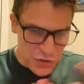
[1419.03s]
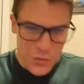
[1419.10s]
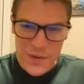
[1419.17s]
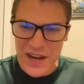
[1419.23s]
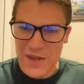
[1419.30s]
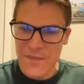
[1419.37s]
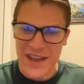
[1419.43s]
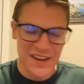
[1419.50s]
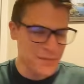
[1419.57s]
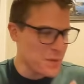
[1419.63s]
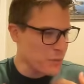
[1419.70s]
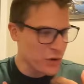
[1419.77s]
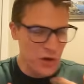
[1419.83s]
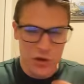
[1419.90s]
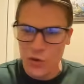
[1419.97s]
too many mechs.
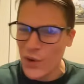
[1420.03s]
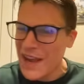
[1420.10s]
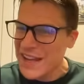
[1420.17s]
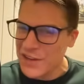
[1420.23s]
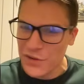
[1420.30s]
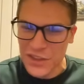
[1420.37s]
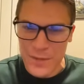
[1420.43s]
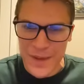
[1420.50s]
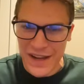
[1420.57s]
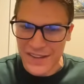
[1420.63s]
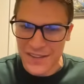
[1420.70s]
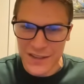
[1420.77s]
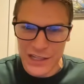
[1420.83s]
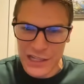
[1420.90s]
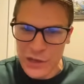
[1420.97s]
People go crazy with the
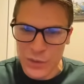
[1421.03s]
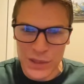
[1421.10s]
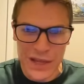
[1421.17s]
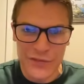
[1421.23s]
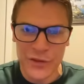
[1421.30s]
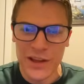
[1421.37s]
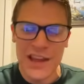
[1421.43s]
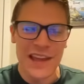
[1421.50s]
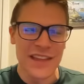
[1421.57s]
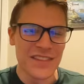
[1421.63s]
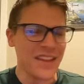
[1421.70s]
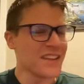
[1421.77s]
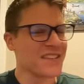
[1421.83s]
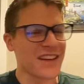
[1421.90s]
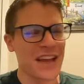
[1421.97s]
mechs in the lower level.
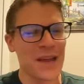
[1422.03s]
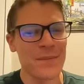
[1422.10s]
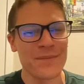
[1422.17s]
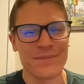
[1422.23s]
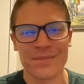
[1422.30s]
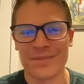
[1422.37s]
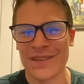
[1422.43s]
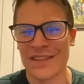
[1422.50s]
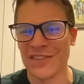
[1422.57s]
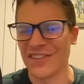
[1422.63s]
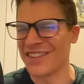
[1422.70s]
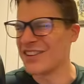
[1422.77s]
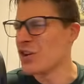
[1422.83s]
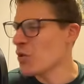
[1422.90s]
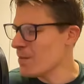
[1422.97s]
This time,
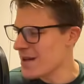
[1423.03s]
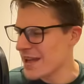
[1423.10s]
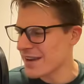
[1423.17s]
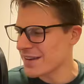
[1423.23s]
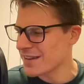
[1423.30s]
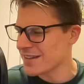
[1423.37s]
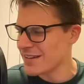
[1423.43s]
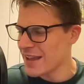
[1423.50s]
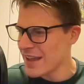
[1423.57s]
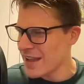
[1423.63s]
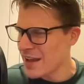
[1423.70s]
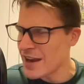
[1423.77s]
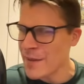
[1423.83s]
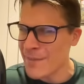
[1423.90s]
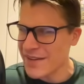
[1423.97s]
there's no mechs.
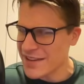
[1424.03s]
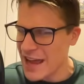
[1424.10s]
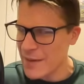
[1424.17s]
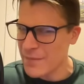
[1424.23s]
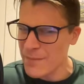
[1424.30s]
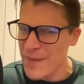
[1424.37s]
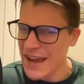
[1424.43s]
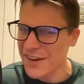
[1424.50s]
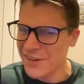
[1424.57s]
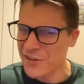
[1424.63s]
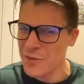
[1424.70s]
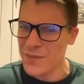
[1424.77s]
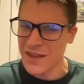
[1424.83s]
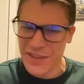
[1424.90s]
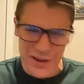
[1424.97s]
And the time mechs
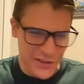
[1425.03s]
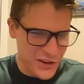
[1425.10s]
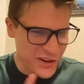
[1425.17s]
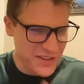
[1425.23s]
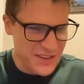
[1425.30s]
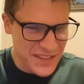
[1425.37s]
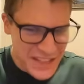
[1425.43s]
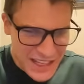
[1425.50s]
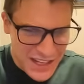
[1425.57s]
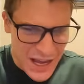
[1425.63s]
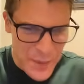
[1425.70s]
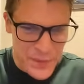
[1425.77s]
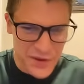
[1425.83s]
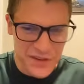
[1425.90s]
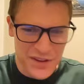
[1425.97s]
should be there. There's
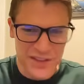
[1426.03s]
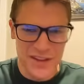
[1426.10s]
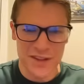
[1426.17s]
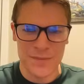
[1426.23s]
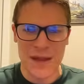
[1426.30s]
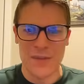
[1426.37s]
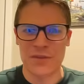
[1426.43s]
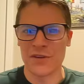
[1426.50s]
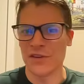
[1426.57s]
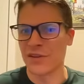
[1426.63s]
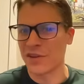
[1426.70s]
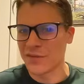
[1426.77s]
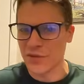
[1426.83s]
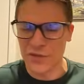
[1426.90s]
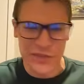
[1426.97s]
T-Copters on this map that are
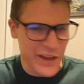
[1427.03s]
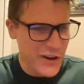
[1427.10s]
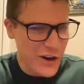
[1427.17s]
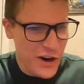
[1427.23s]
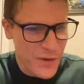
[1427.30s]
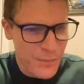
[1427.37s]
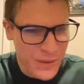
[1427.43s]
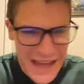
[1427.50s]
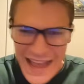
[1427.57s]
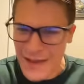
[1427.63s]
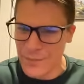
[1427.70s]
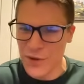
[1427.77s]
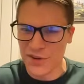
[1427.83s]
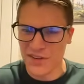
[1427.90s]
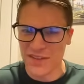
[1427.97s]
useful. There are
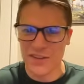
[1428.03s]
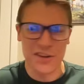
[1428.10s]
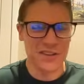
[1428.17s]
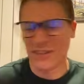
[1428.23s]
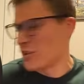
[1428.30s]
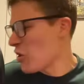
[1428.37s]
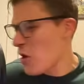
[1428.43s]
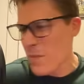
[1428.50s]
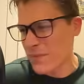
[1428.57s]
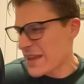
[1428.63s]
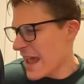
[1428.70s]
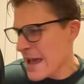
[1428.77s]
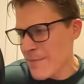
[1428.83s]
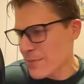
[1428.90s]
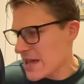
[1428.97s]
black boats on. There's 2
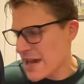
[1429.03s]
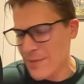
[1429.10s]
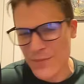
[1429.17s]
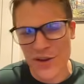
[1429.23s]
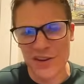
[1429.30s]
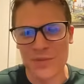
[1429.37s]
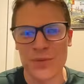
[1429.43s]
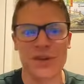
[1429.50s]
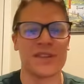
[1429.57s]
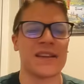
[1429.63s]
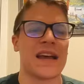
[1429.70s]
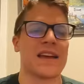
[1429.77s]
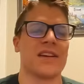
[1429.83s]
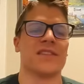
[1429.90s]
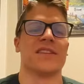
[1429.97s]
damn black boats per
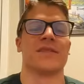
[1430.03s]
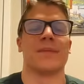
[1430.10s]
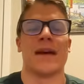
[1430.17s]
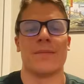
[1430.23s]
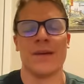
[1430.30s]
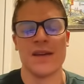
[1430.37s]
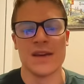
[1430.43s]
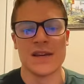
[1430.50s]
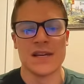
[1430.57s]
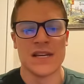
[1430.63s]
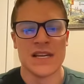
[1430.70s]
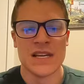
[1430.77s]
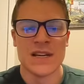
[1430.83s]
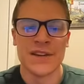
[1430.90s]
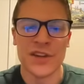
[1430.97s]
side on this map.
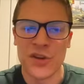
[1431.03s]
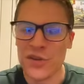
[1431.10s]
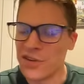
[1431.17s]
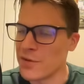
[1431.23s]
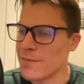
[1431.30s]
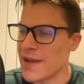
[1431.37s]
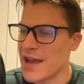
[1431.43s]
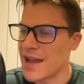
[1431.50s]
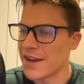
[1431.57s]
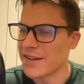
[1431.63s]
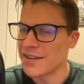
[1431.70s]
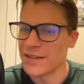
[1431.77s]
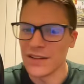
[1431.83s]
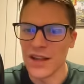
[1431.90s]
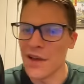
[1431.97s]
Use your
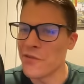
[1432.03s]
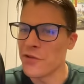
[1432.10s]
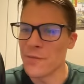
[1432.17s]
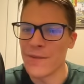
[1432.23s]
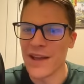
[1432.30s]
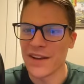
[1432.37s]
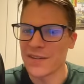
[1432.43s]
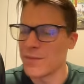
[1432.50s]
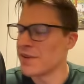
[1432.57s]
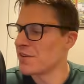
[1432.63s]
mechs. Love your mechs.